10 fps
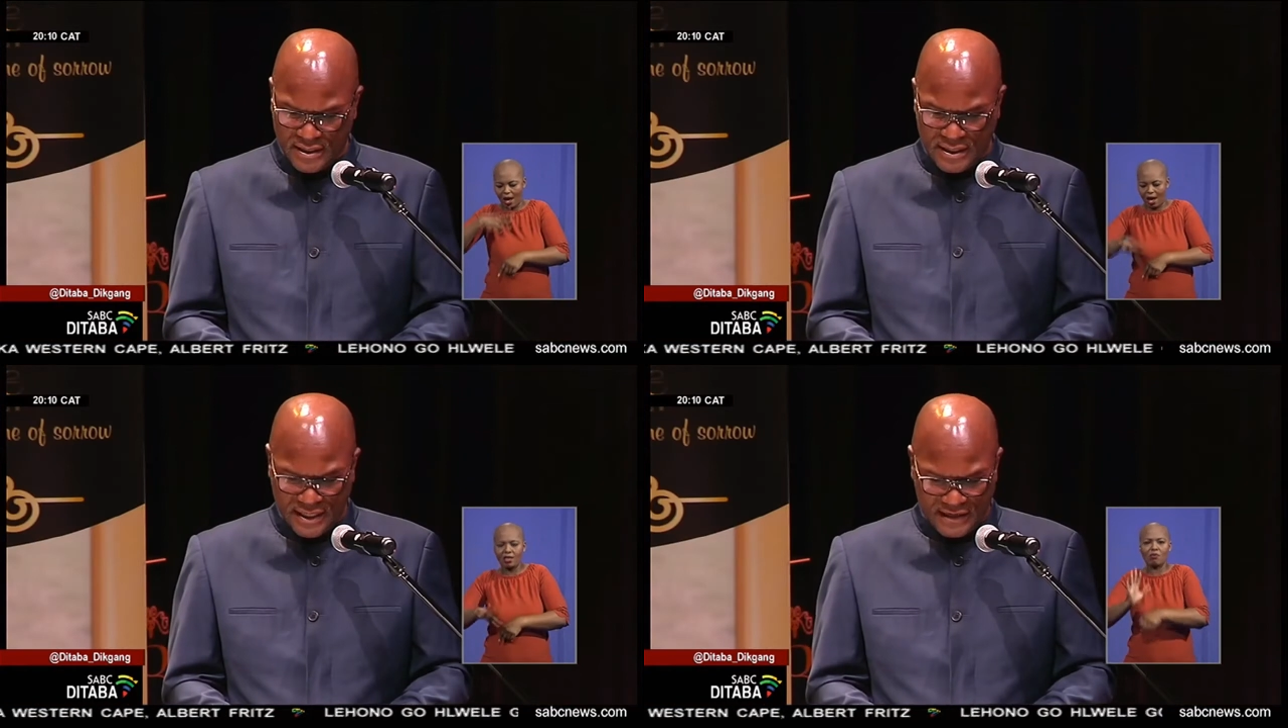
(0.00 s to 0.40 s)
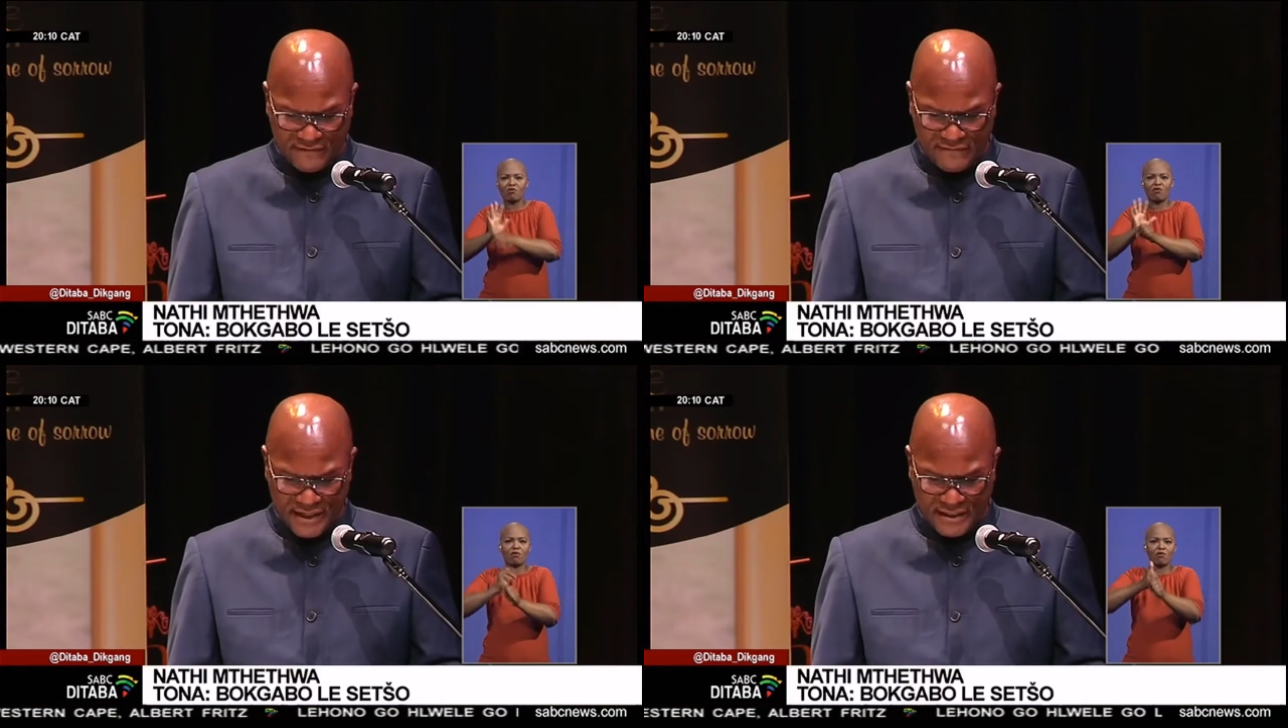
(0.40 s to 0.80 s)
in the
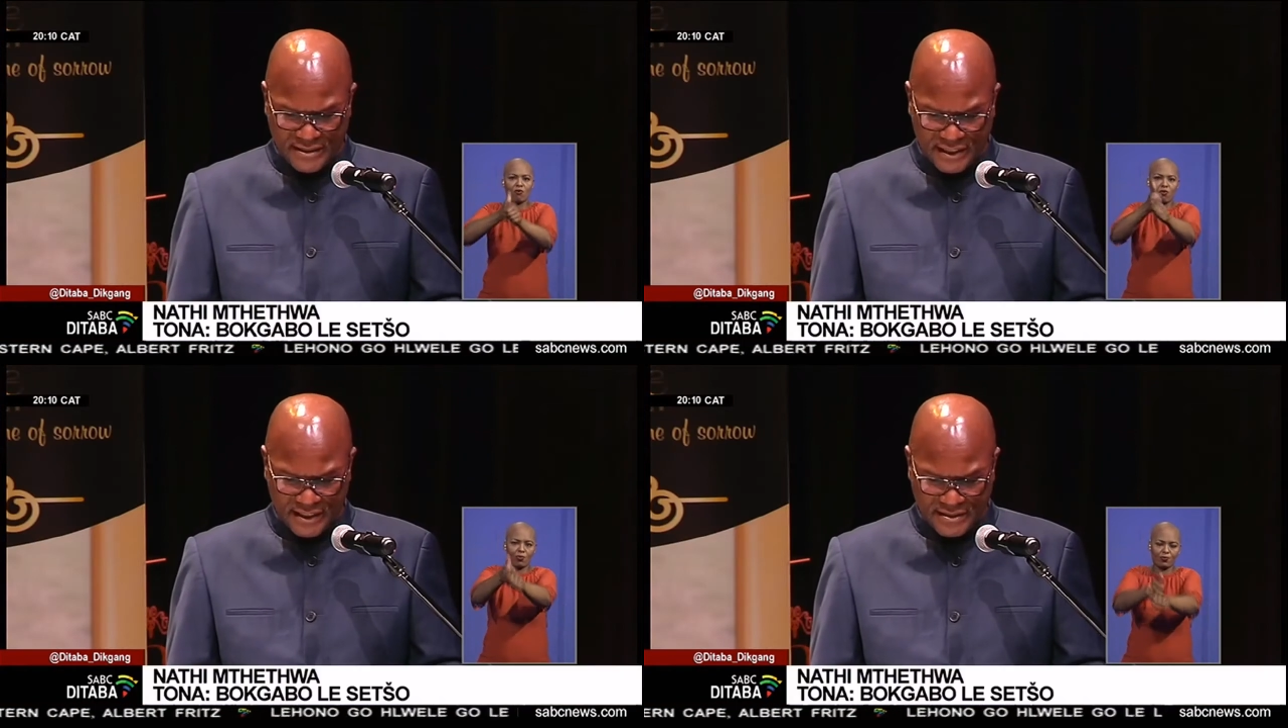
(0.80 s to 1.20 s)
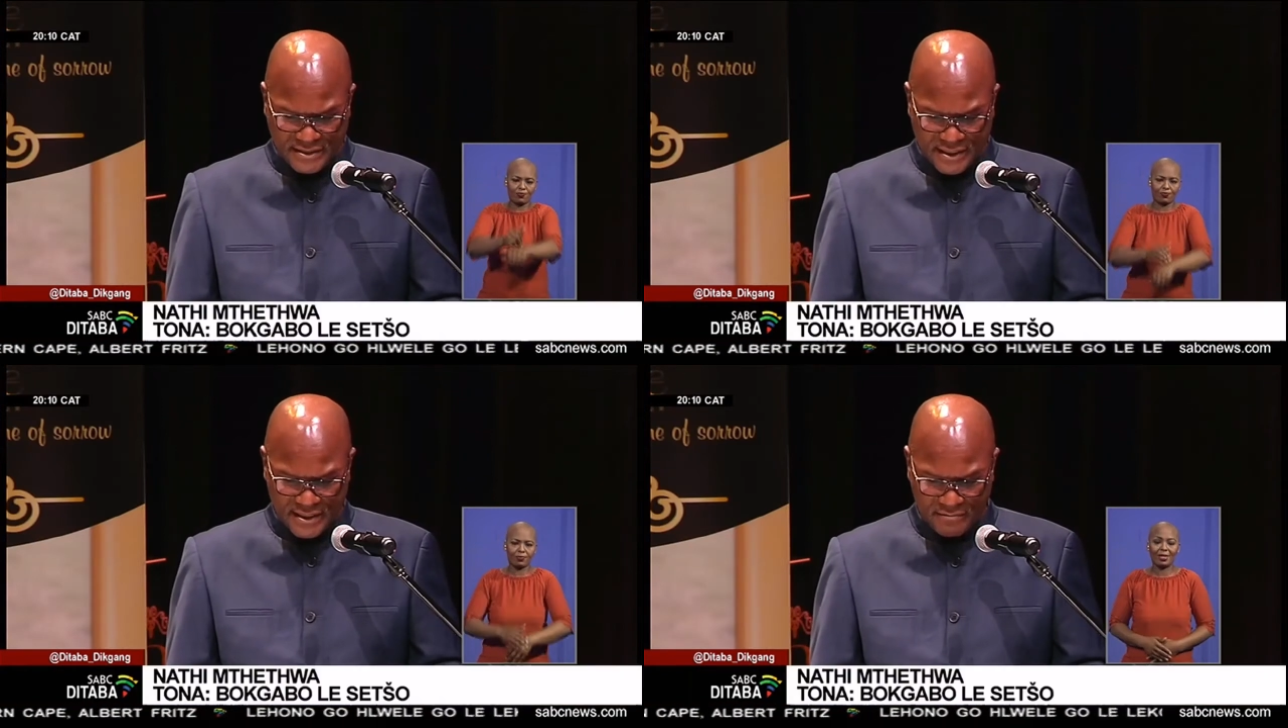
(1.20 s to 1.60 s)
fight against
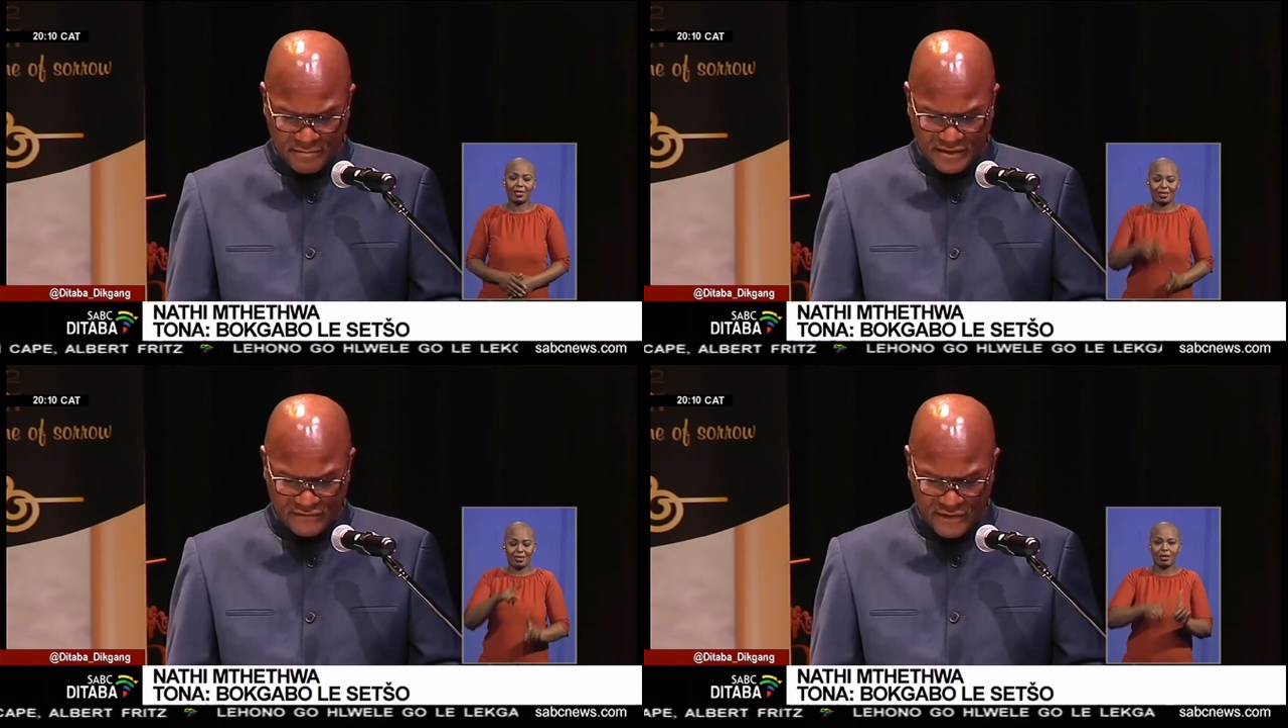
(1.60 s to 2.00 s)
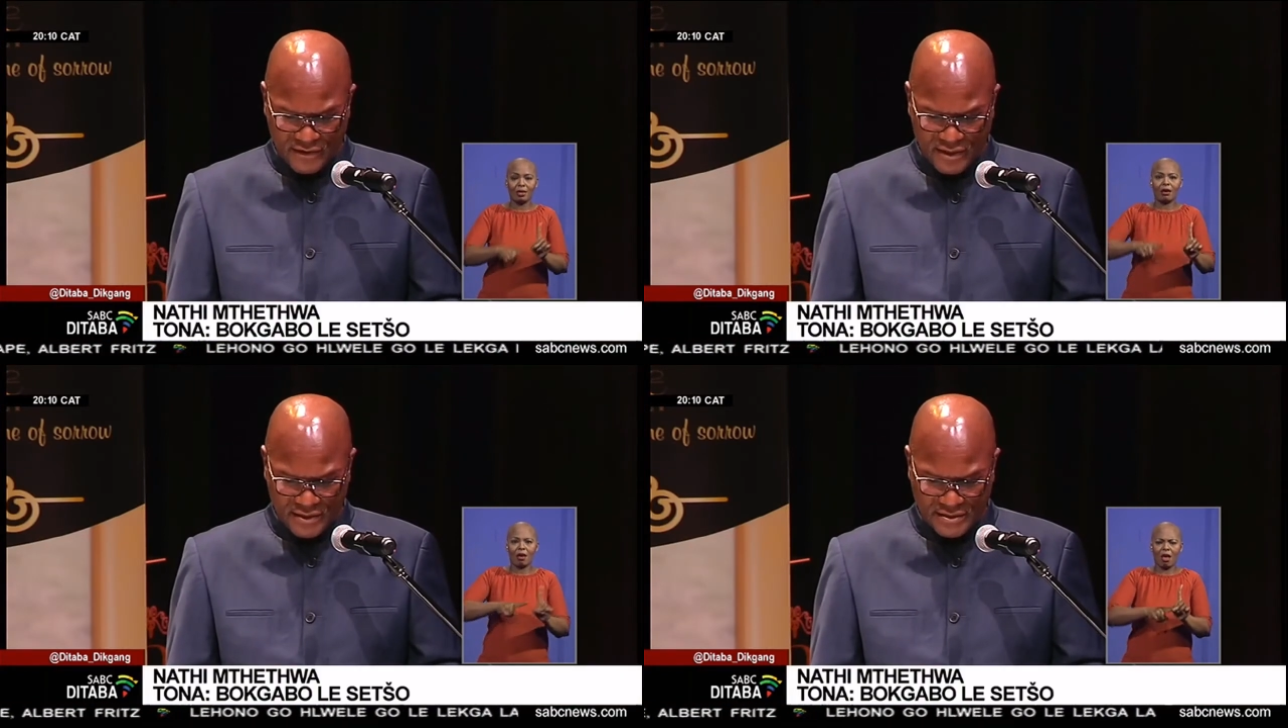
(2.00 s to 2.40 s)
gender-based
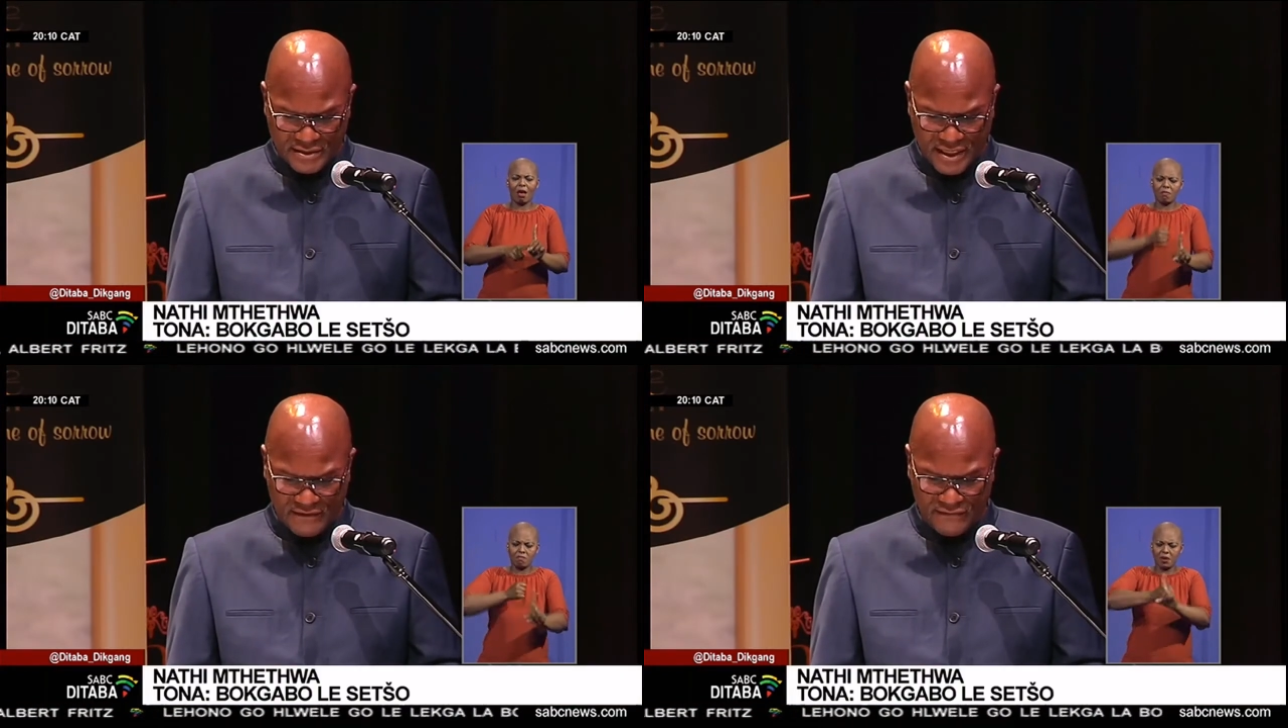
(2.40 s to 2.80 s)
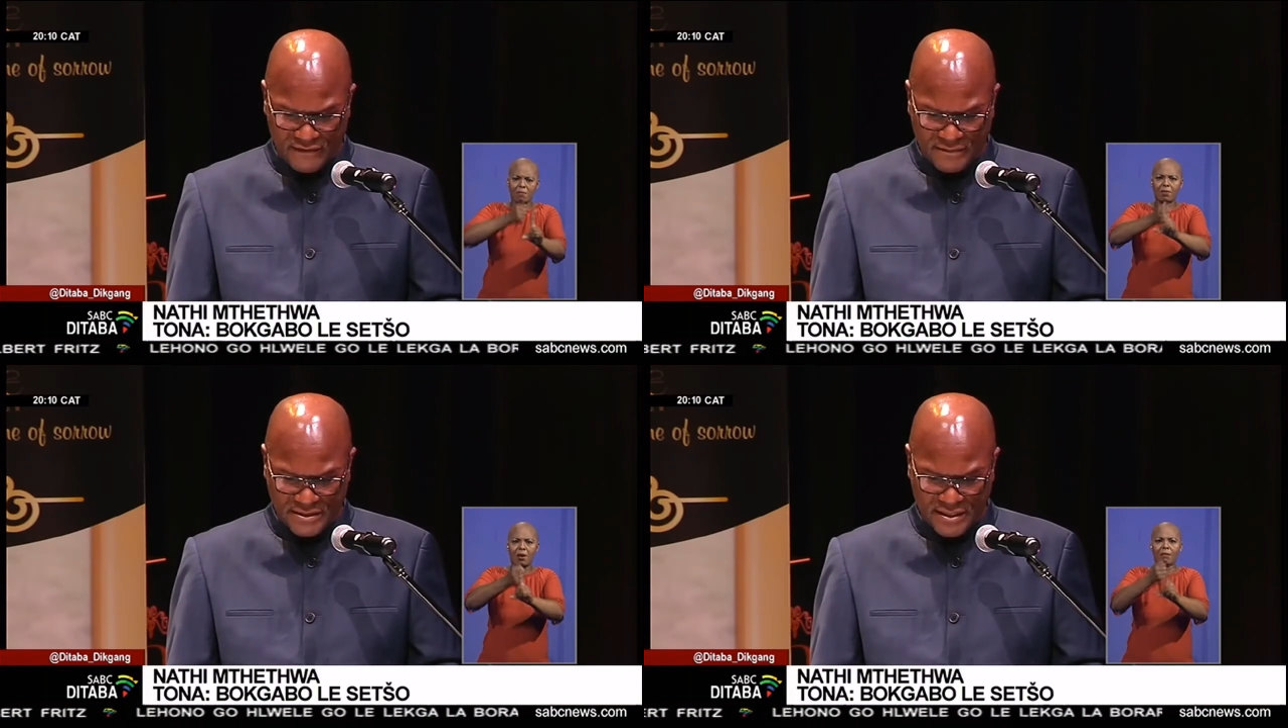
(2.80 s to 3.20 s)
violence and
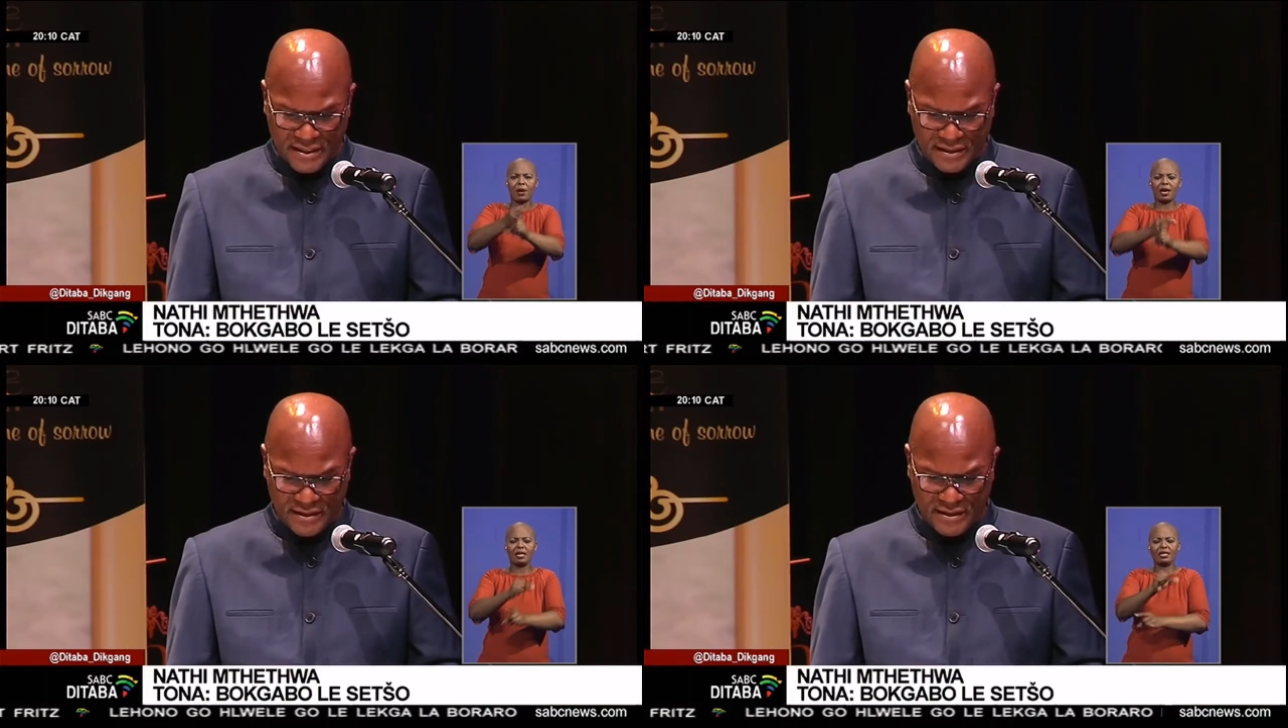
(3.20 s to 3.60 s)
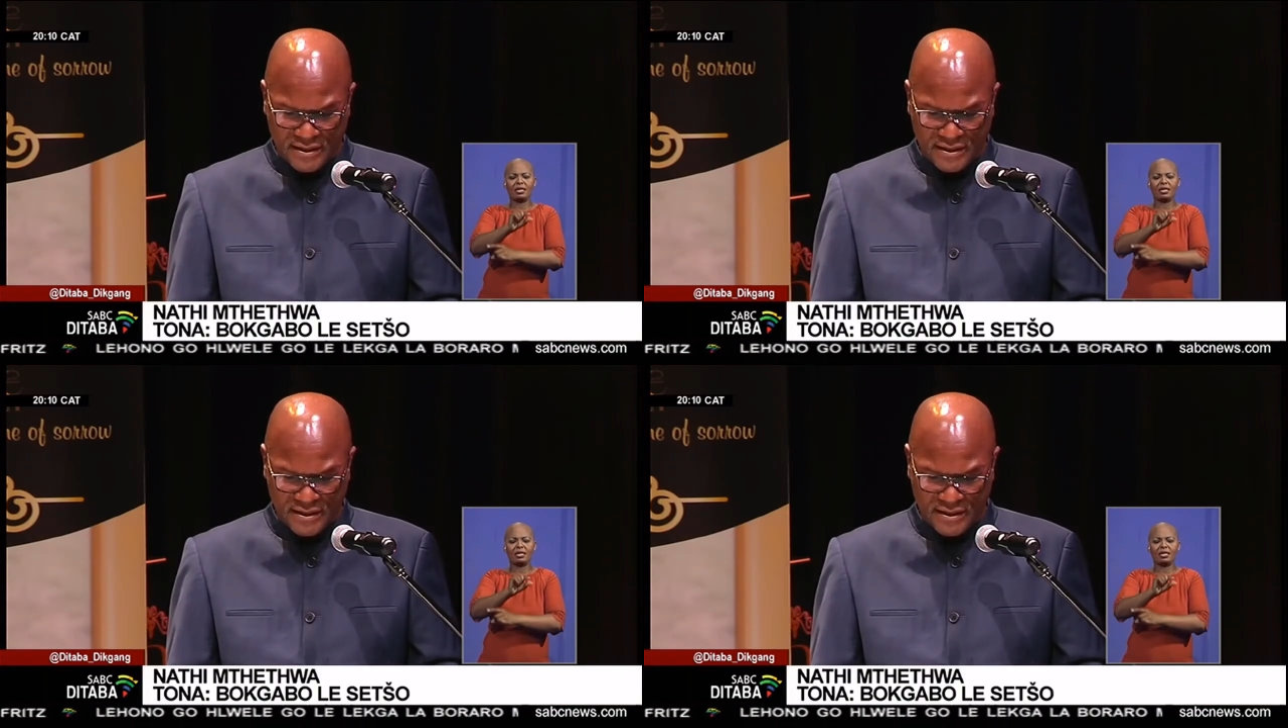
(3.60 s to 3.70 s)
femicide,